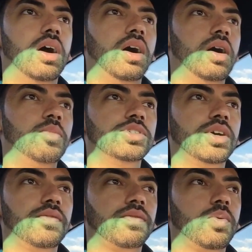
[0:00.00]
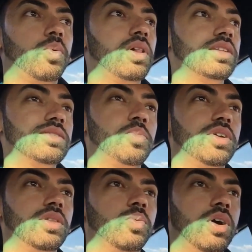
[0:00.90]
but if you're willing to
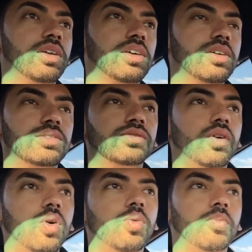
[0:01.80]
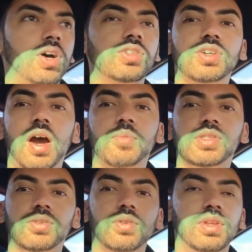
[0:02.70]
put in the work, there is so much
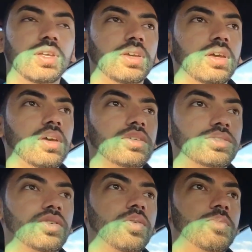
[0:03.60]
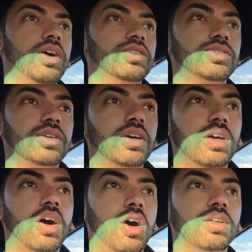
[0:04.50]
opportunity, so much
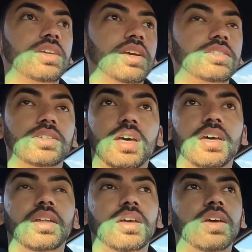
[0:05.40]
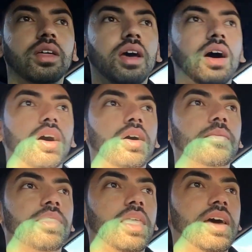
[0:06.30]
on the internet
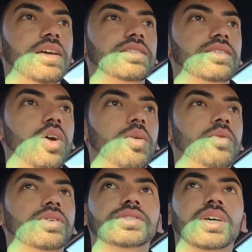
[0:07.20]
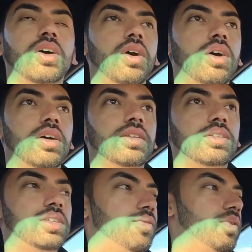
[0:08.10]
that it's almost
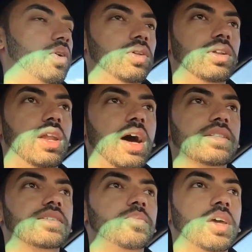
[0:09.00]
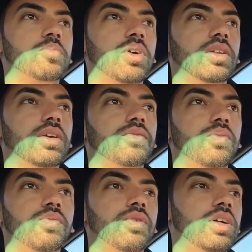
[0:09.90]
difficult not to make money if
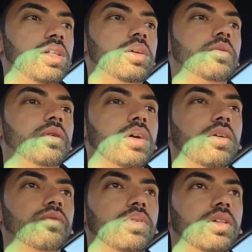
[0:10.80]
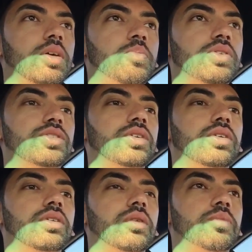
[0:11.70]
you really
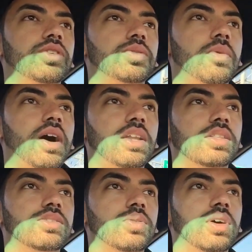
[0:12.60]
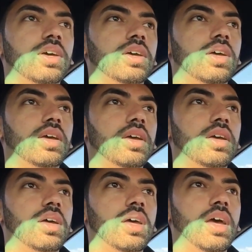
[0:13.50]
put your mind into it
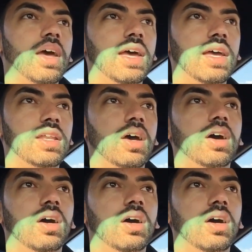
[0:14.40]
and